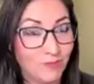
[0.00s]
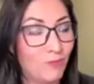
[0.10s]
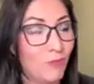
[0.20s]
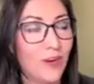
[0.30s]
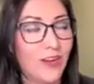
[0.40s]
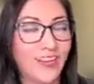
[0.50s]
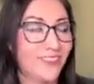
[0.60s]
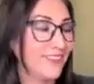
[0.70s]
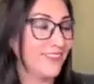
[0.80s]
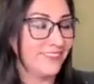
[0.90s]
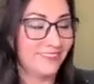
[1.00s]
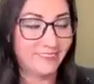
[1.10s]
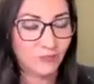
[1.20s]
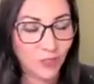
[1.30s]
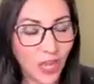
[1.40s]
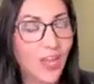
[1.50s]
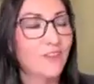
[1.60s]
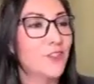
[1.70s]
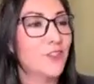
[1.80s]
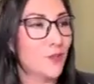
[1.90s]
would have
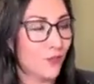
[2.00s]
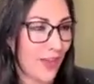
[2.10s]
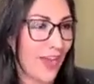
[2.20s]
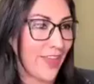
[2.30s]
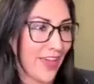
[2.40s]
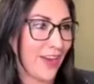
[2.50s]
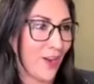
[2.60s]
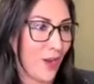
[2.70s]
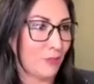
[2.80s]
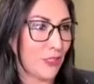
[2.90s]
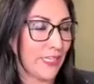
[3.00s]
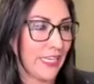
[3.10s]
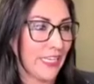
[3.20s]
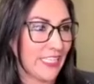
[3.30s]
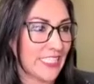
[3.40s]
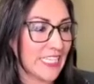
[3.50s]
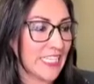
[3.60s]
loved to have had that option. And